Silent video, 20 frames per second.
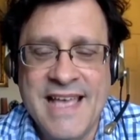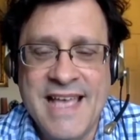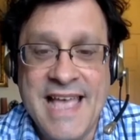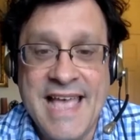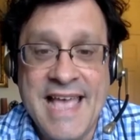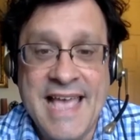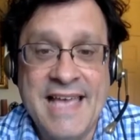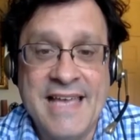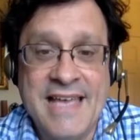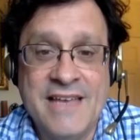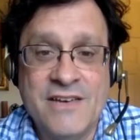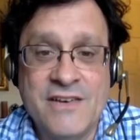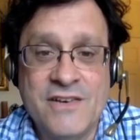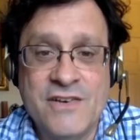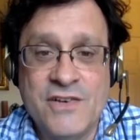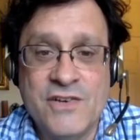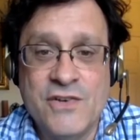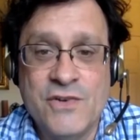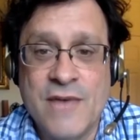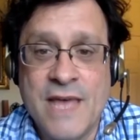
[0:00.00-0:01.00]
and
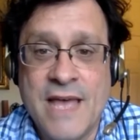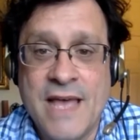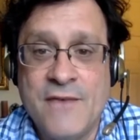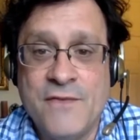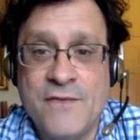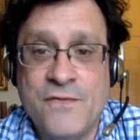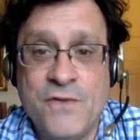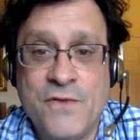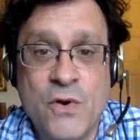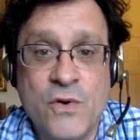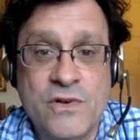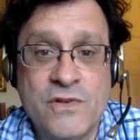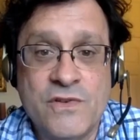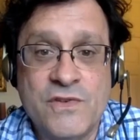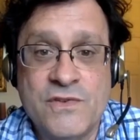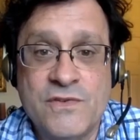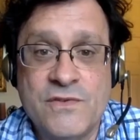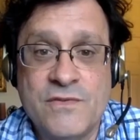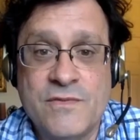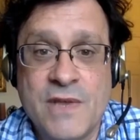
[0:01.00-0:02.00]
to have
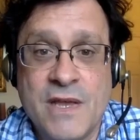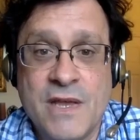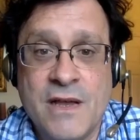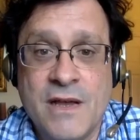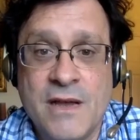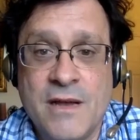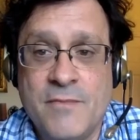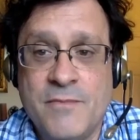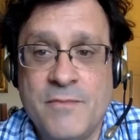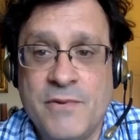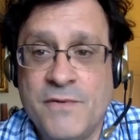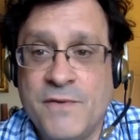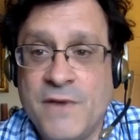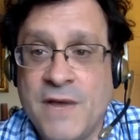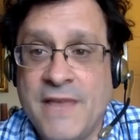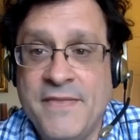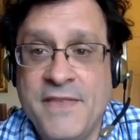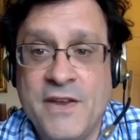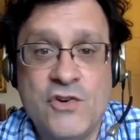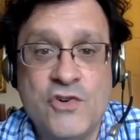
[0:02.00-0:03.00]
folks uh,
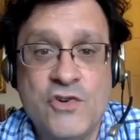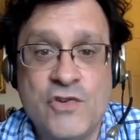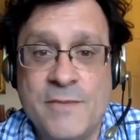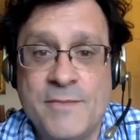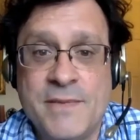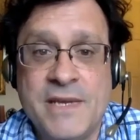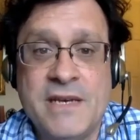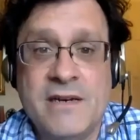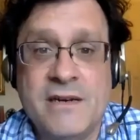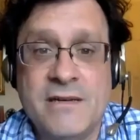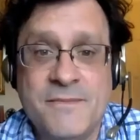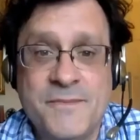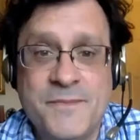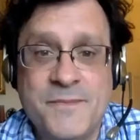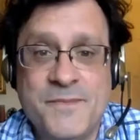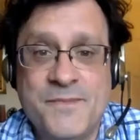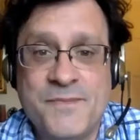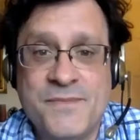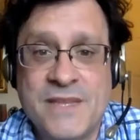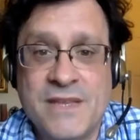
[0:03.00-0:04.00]
provide their treatment,
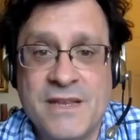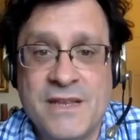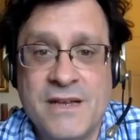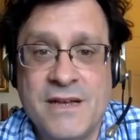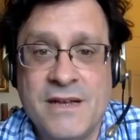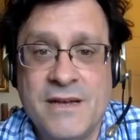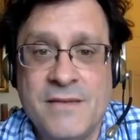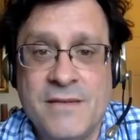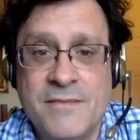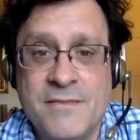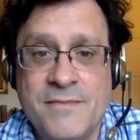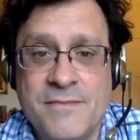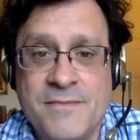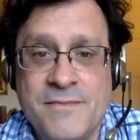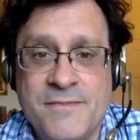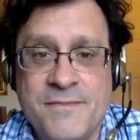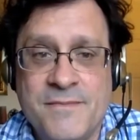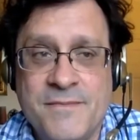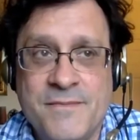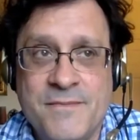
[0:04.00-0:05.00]
um,
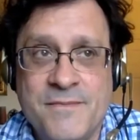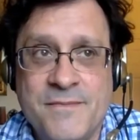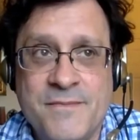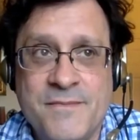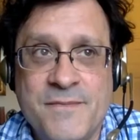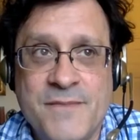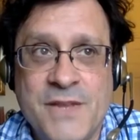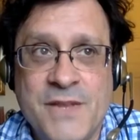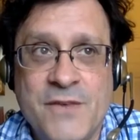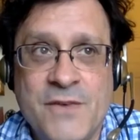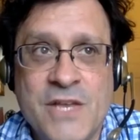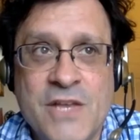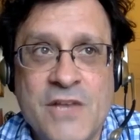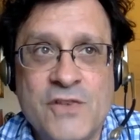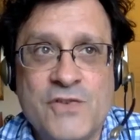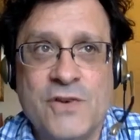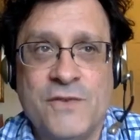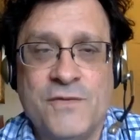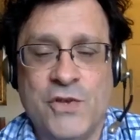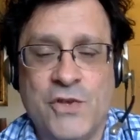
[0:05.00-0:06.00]
you know,
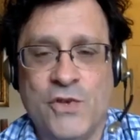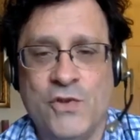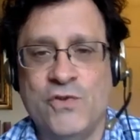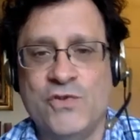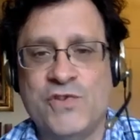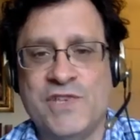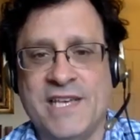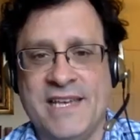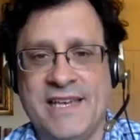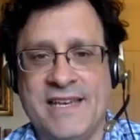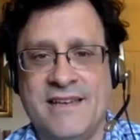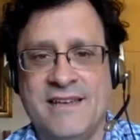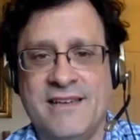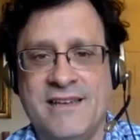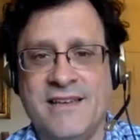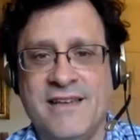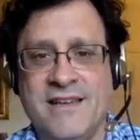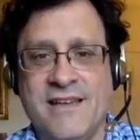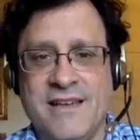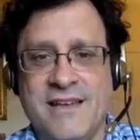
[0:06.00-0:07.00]
sort of using
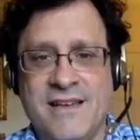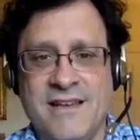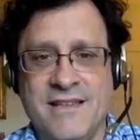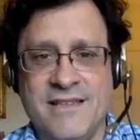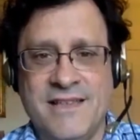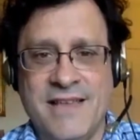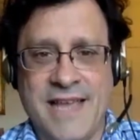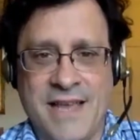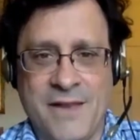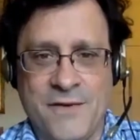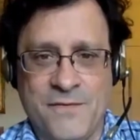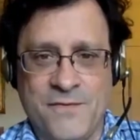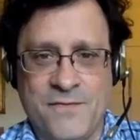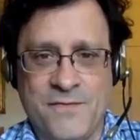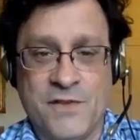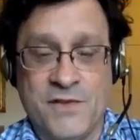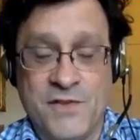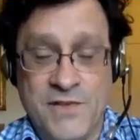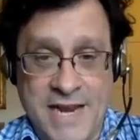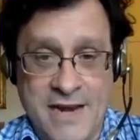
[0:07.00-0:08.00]
the eight,
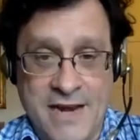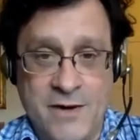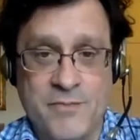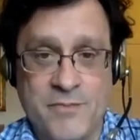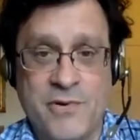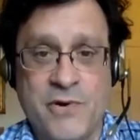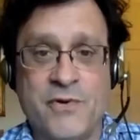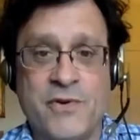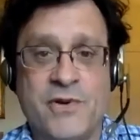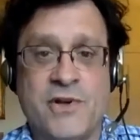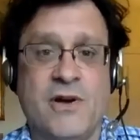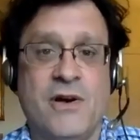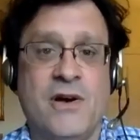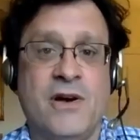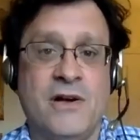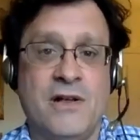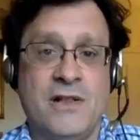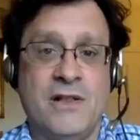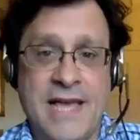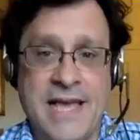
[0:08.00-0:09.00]
the standard
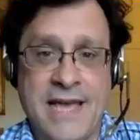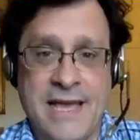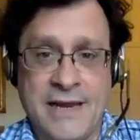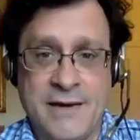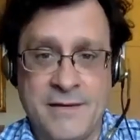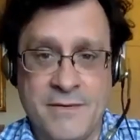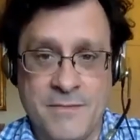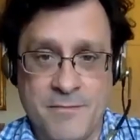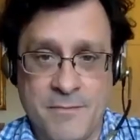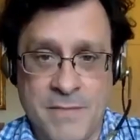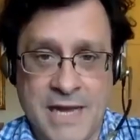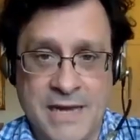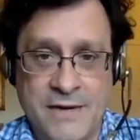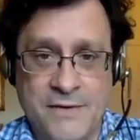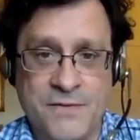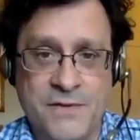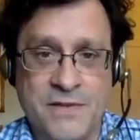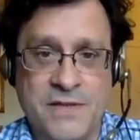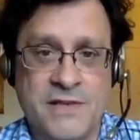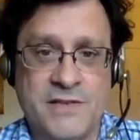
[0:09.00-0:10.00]
protocol and
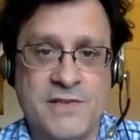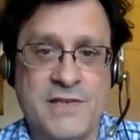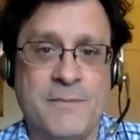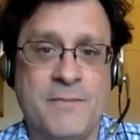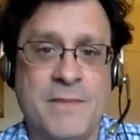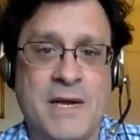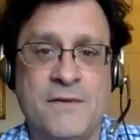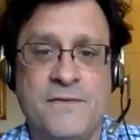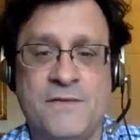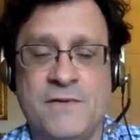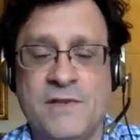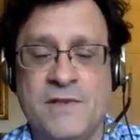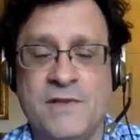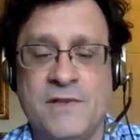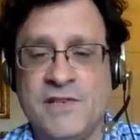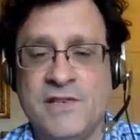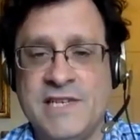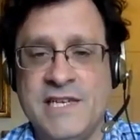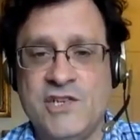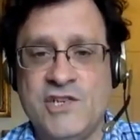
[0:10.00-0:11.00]
mindfulness and mindfulness
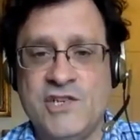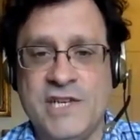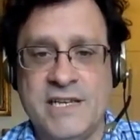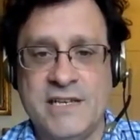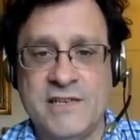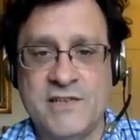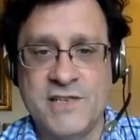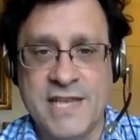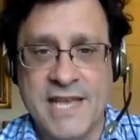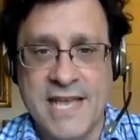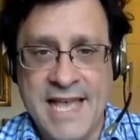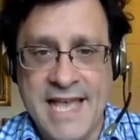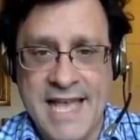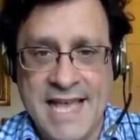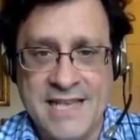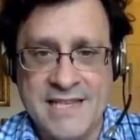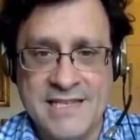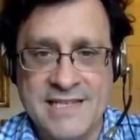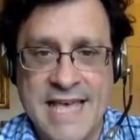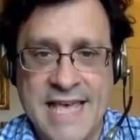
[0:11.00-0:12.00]
teachings
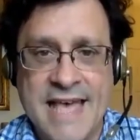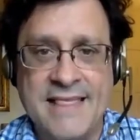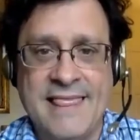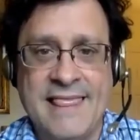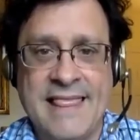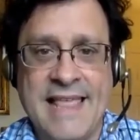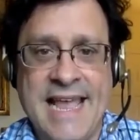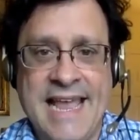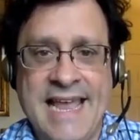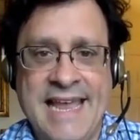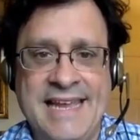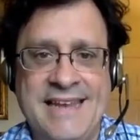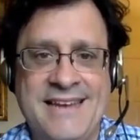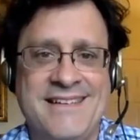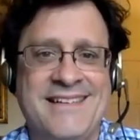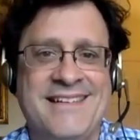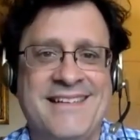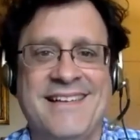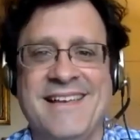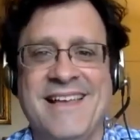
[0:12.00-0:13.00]
as that
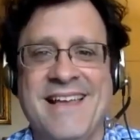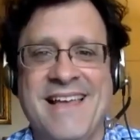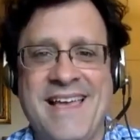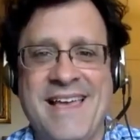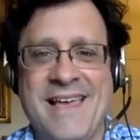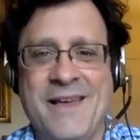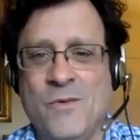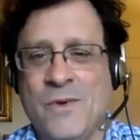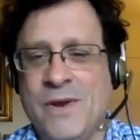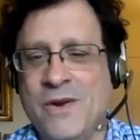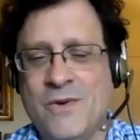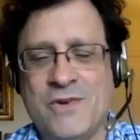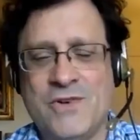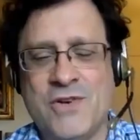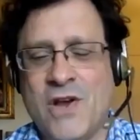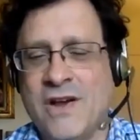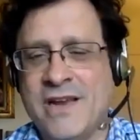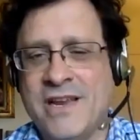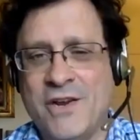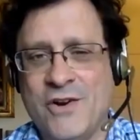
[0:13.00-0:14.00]
lane. And we were
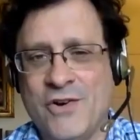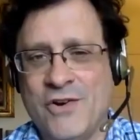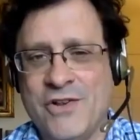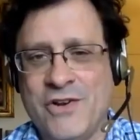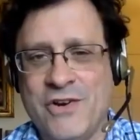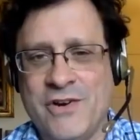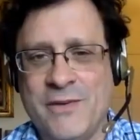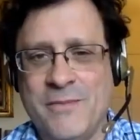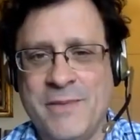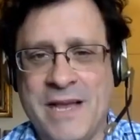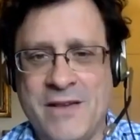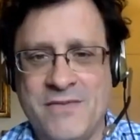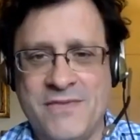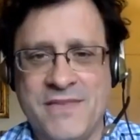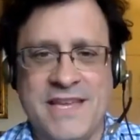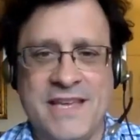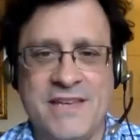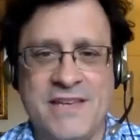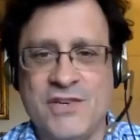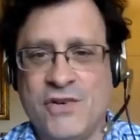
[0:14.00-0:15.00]
talking earlier about
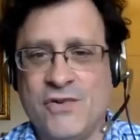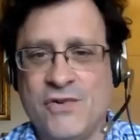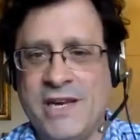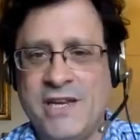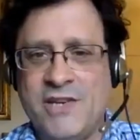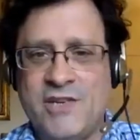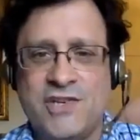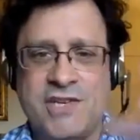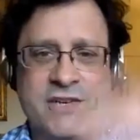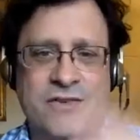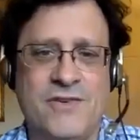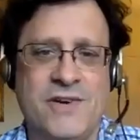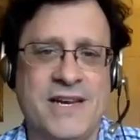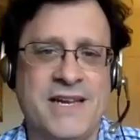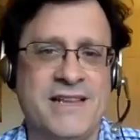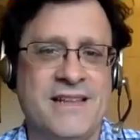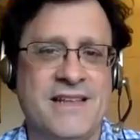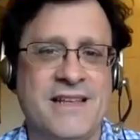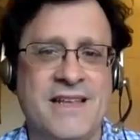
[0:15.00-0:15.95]
the integration, right?